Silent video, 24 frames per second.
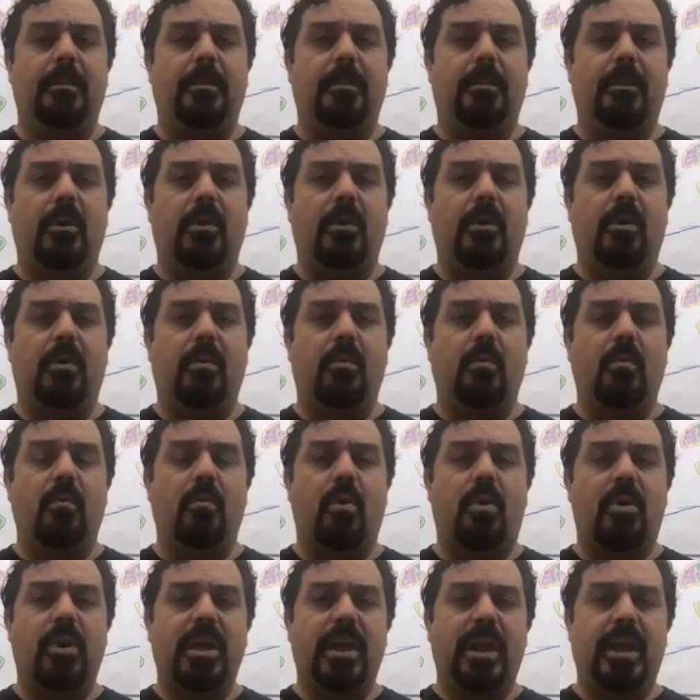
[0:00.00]

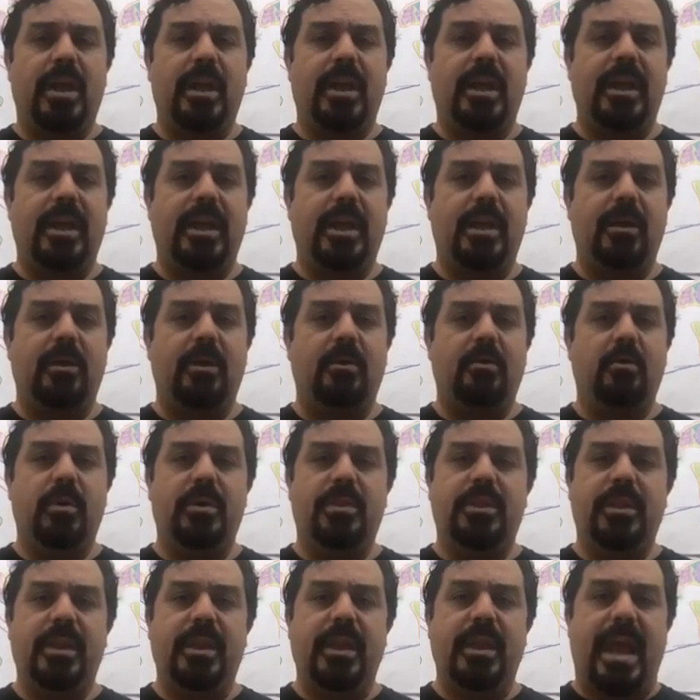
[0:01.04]
working
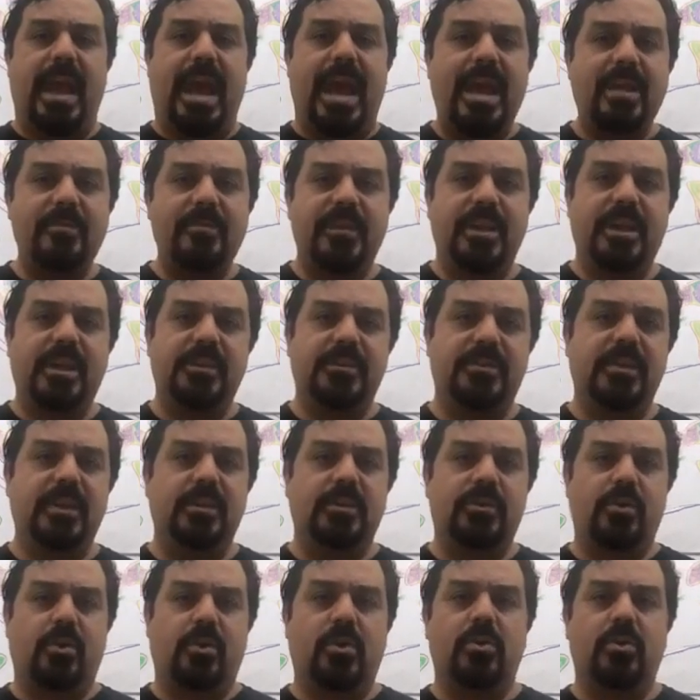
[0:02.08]
within advocacy
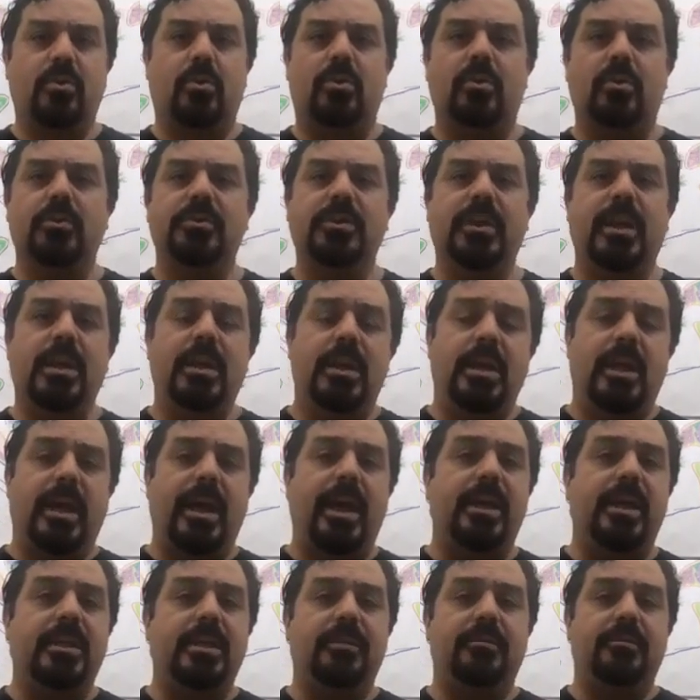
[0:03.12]
circles
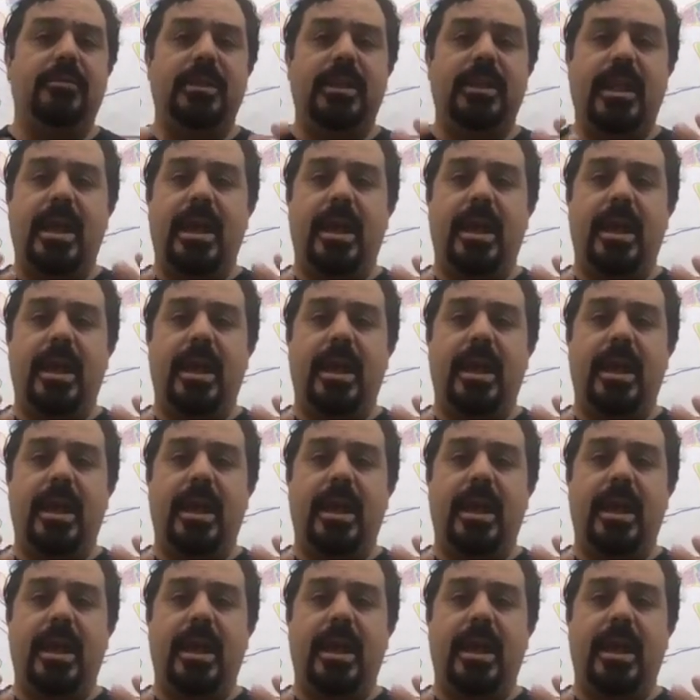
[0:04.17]
and even